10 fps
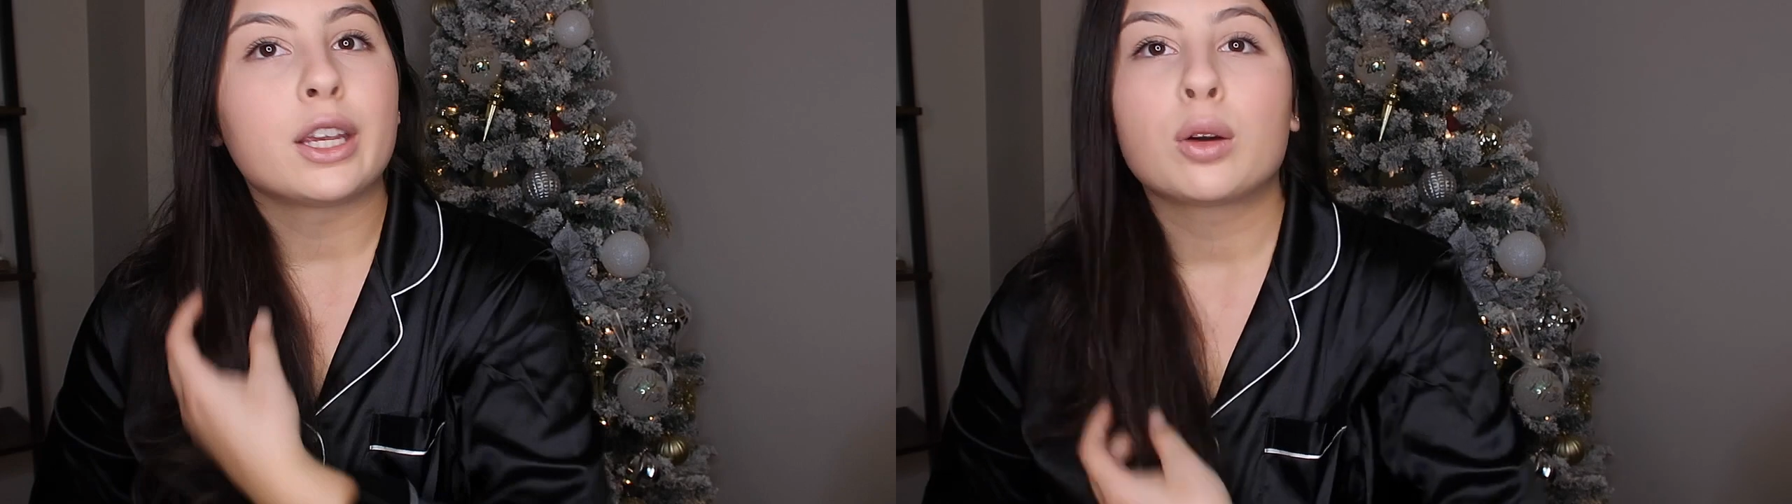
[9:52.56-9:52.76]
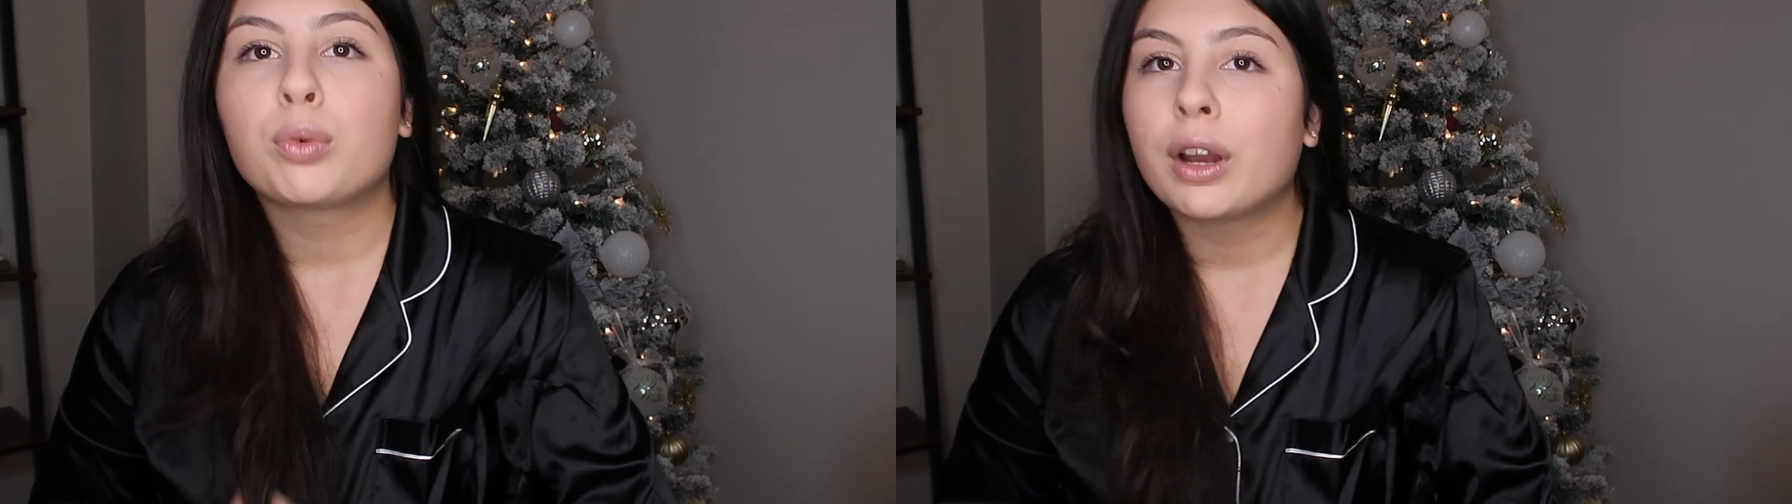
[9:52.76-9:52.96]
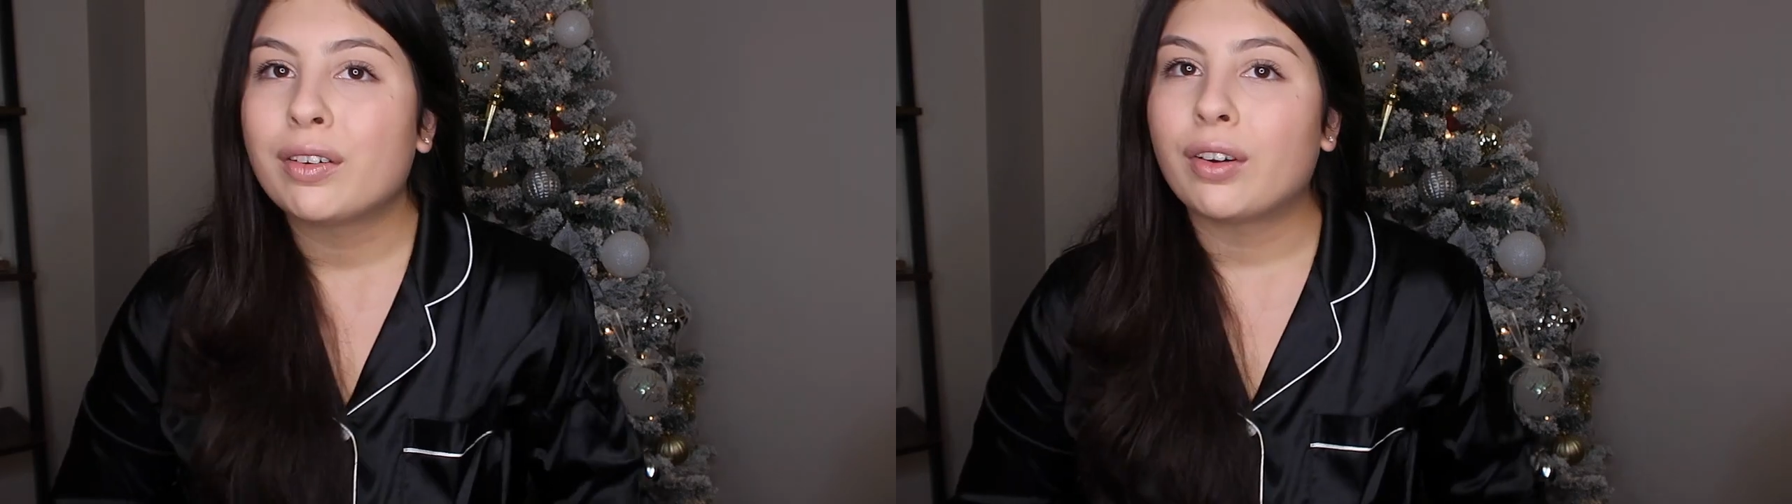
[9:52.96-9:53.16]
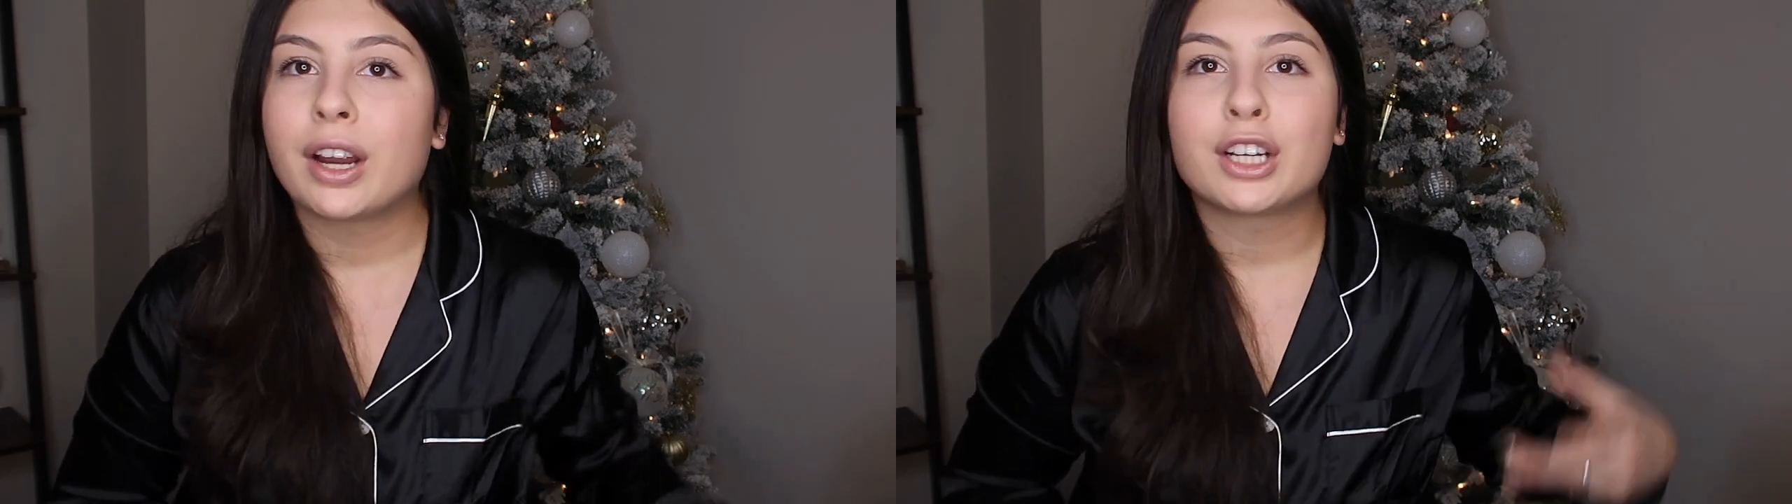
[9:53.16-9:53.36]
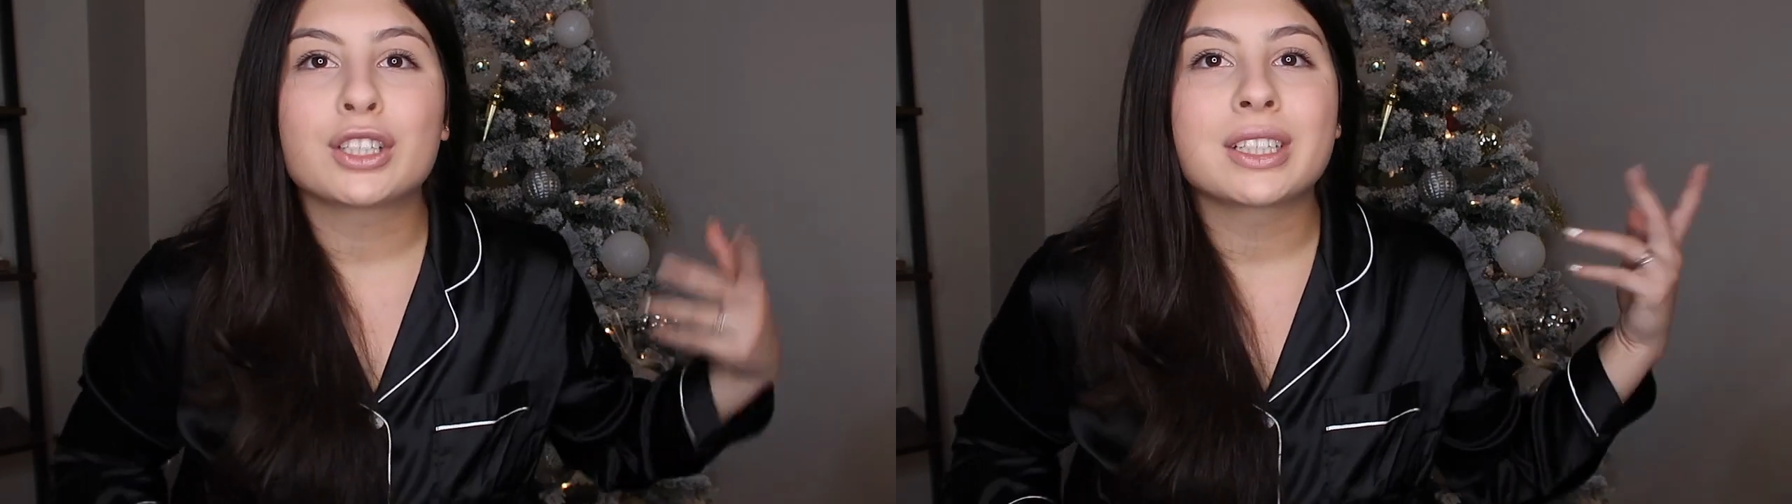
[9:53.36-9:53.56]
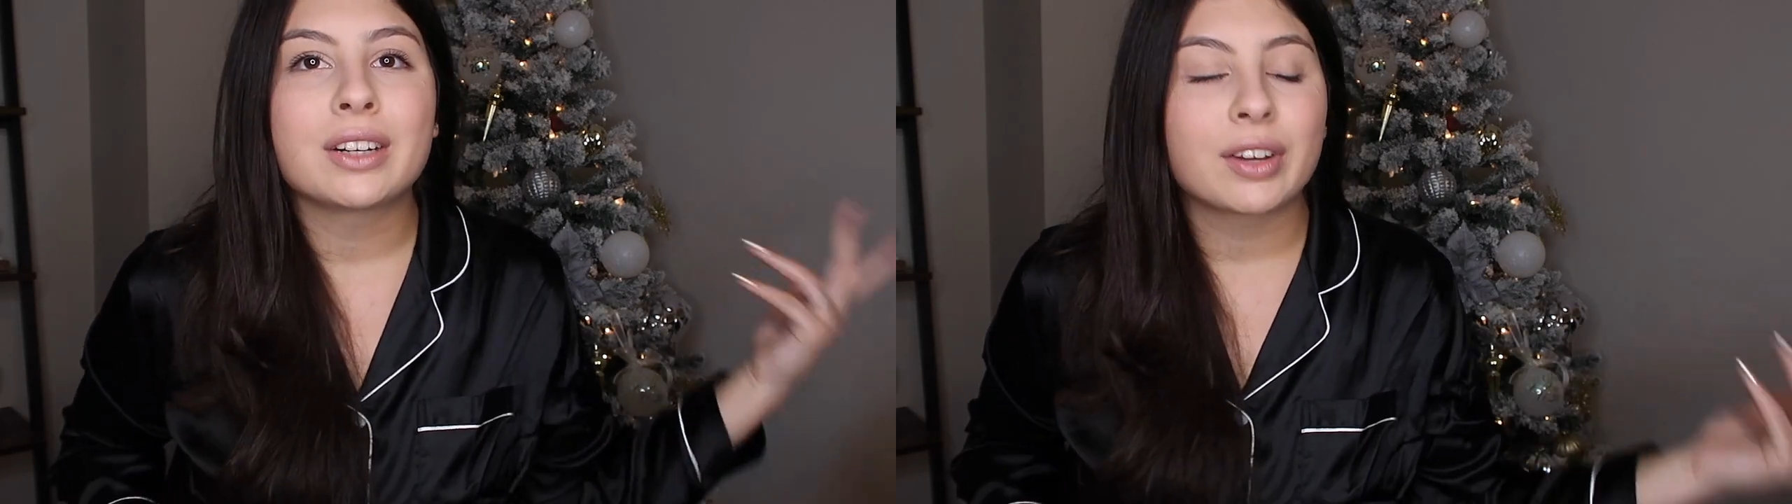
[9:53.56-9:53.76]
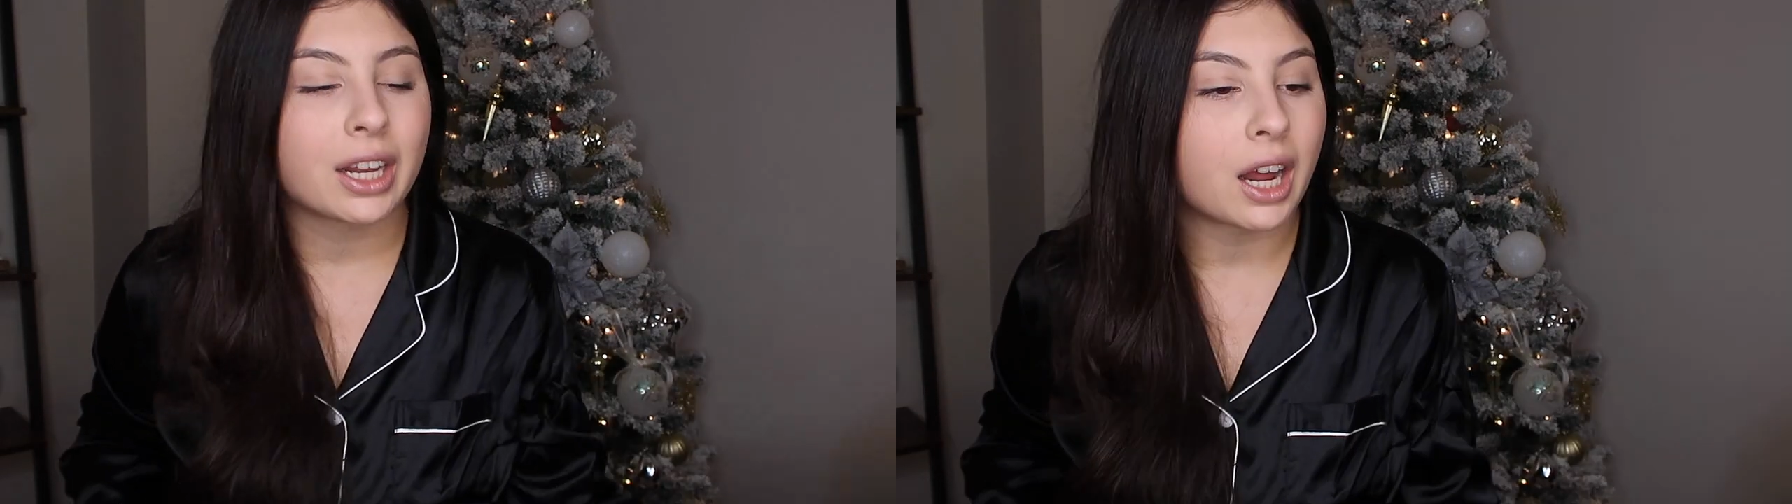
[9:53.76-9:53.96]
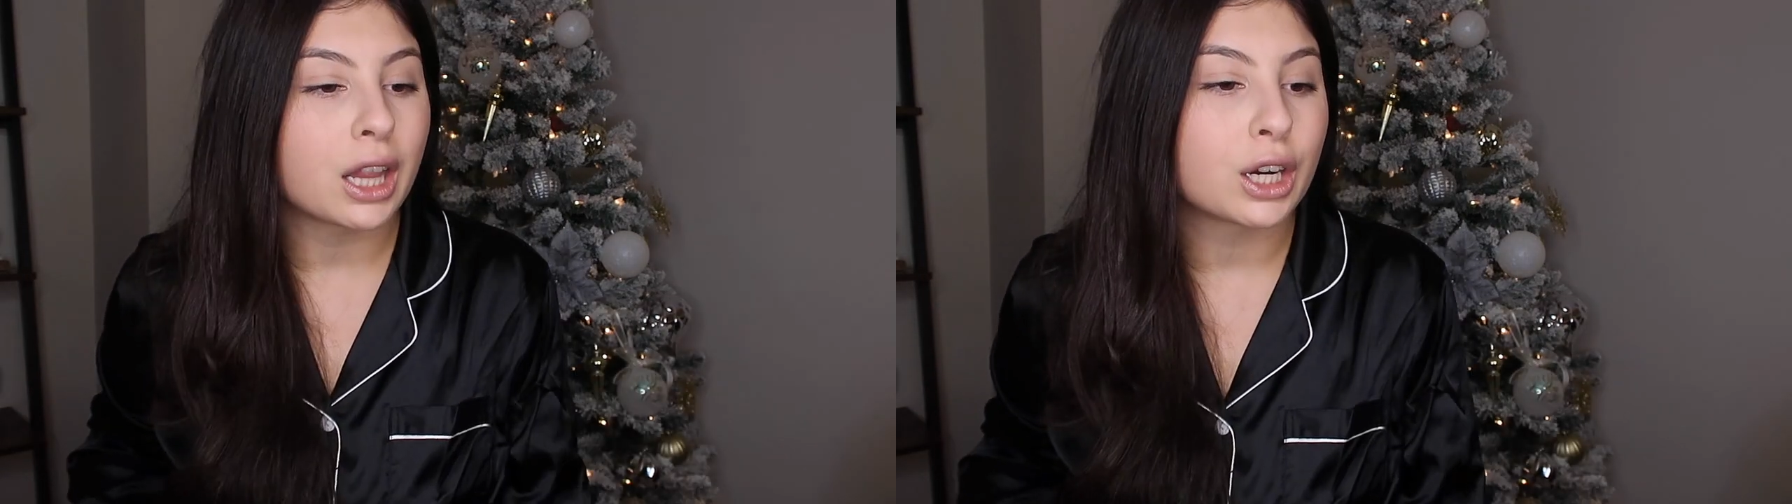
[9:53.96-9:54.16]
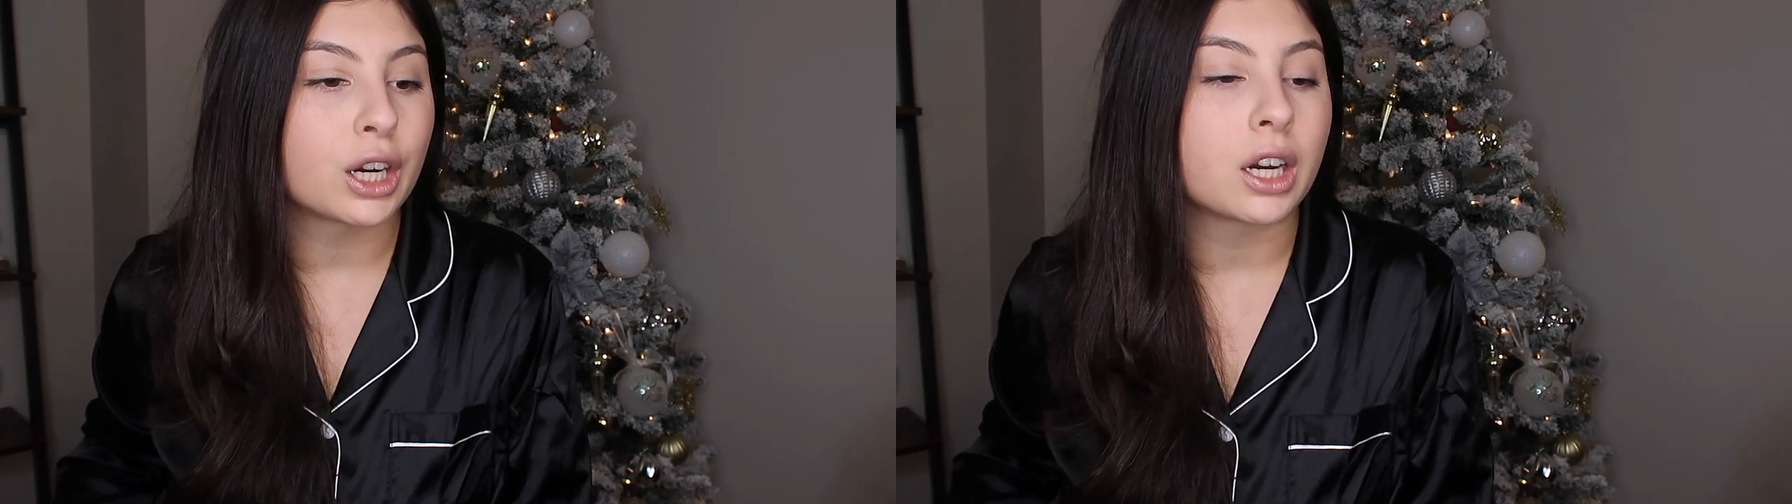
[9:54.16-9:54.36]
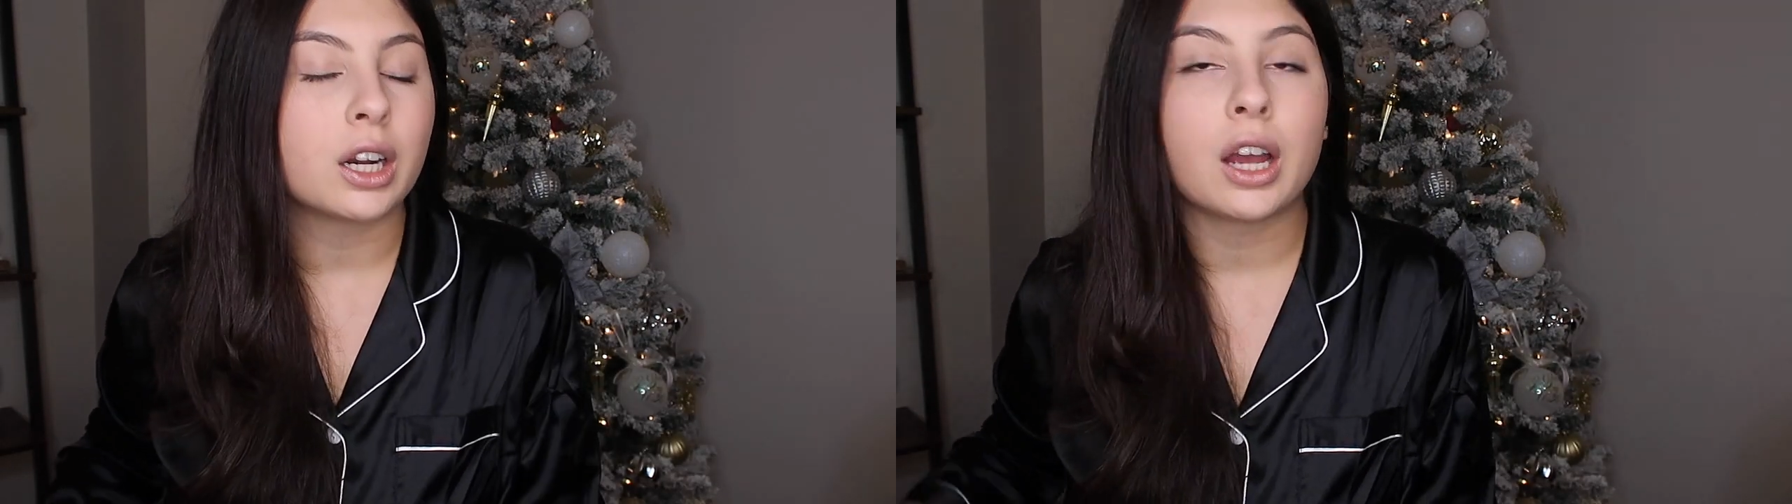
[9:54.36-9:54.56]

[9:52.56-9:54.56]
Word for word: your boyfriend, your significant other,